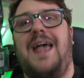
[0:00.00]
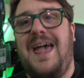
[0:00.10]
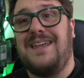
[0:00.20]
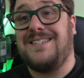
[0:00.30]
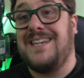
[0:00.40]

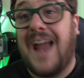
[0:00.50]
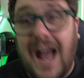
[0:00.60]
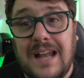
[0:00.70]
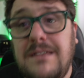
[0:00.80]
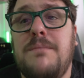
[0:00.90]
Etsy,
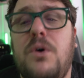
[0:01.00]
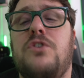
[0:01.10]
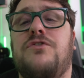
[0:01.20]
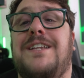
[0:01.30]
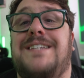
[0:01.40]
and more
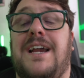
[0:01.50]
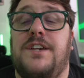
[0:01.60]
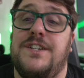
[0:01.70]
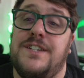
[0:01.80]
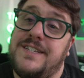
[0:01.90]

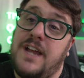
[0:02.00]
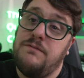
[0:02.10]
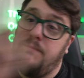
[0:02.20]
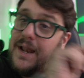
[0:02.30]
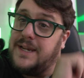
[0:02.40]
transactions
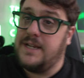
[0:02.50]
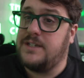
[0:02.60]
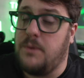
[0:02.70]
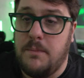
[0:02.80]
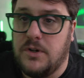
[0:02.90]
directly
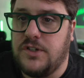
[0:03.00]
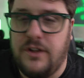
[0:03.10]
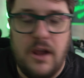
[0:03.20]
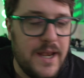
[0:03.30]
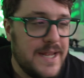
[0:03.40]
into QuickBooks
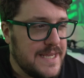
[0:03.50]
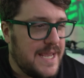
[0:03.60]
Online.